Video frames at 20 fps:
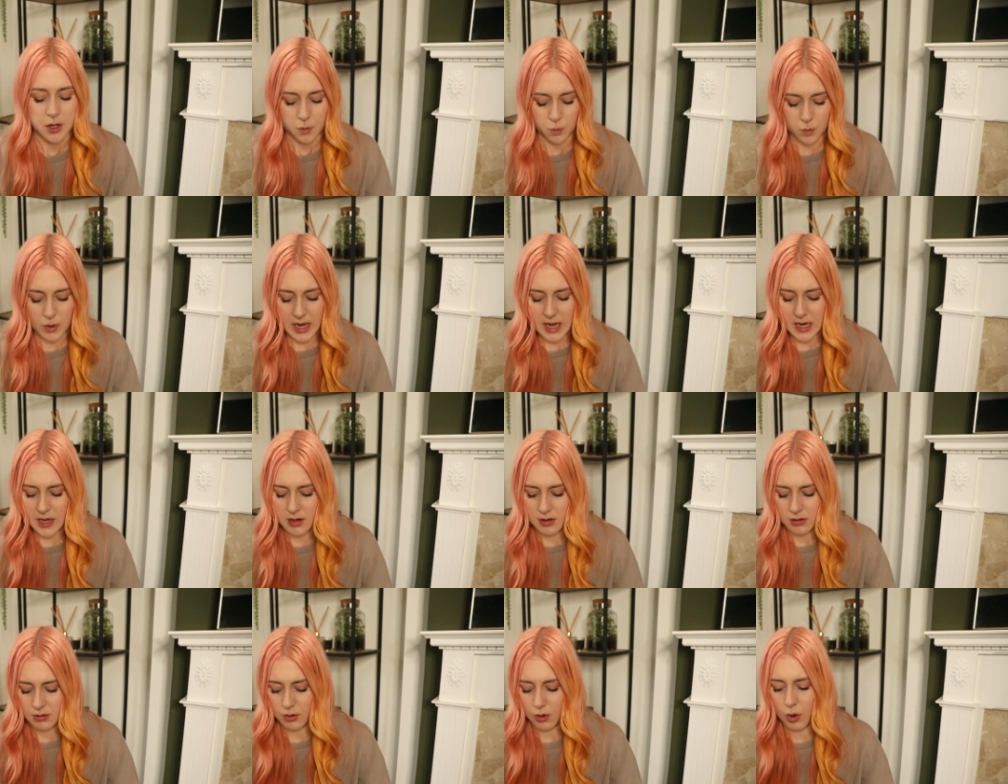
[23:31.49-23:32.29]

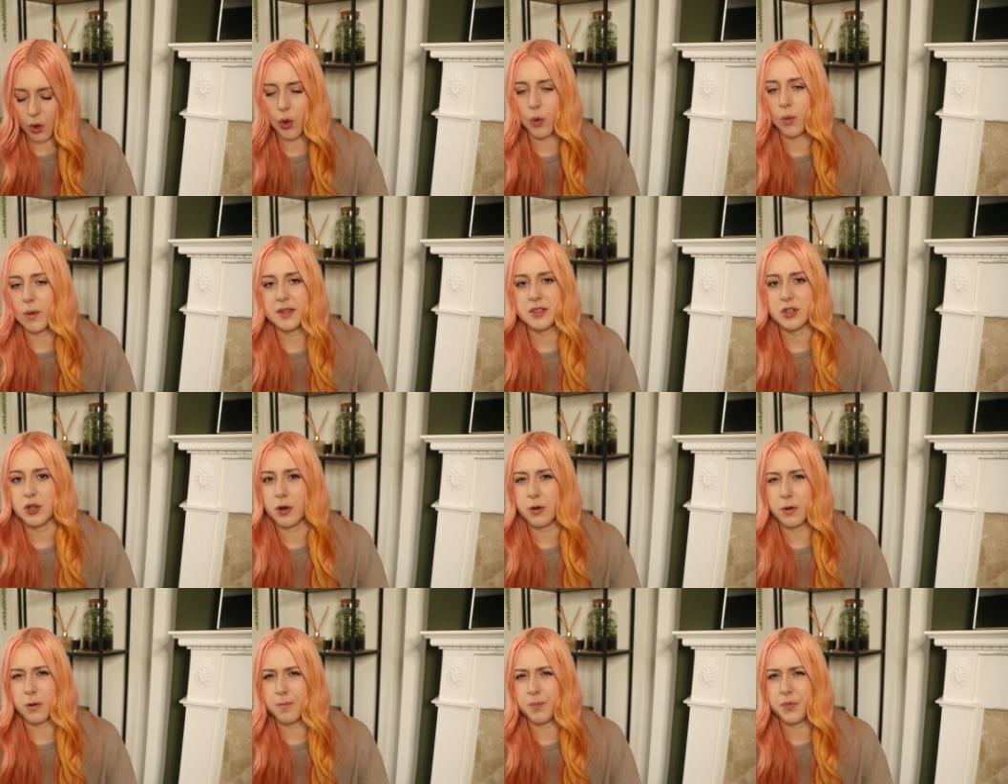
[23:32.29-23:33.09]
We always
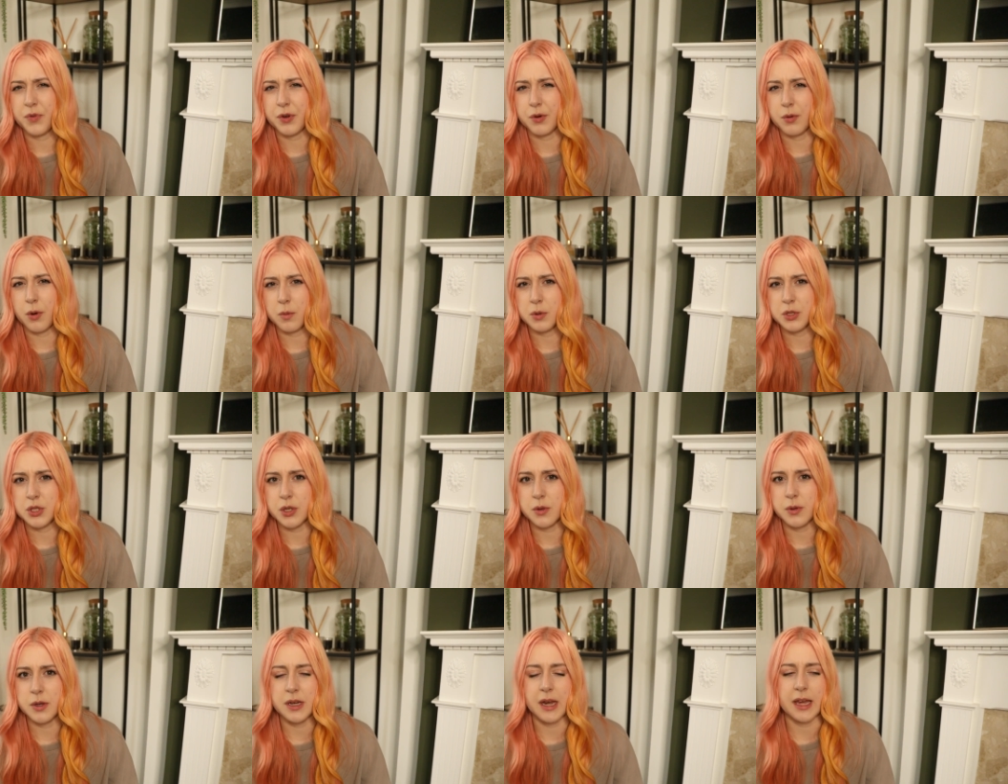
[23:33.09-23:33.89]
talk him through what we're
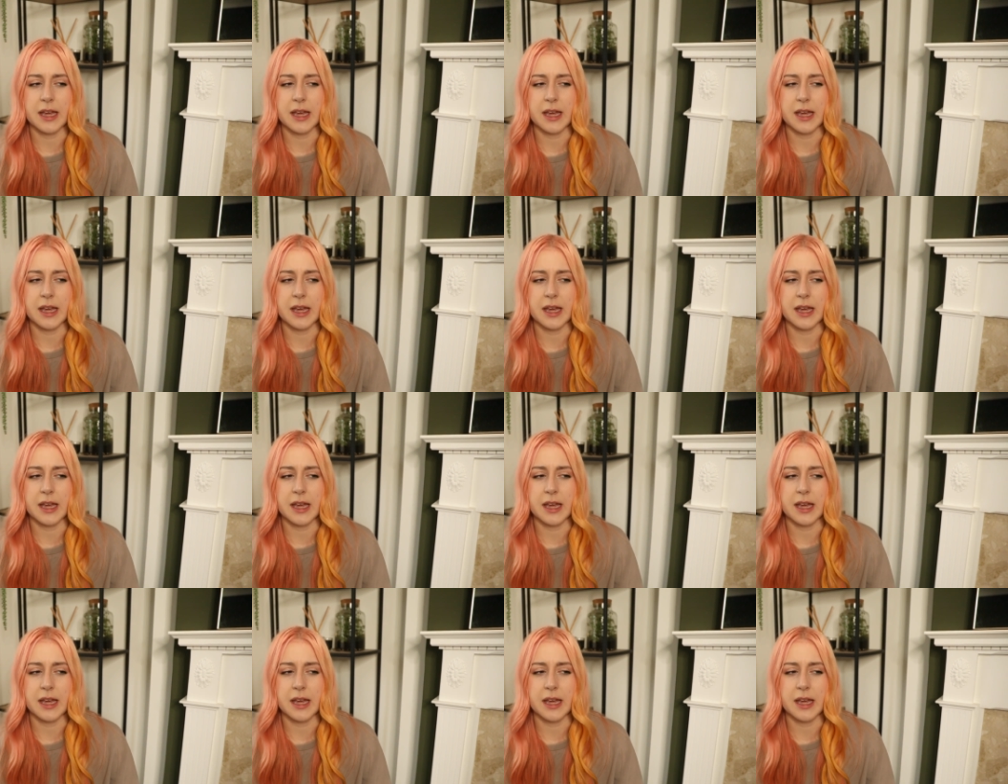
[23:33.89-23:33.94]
doing.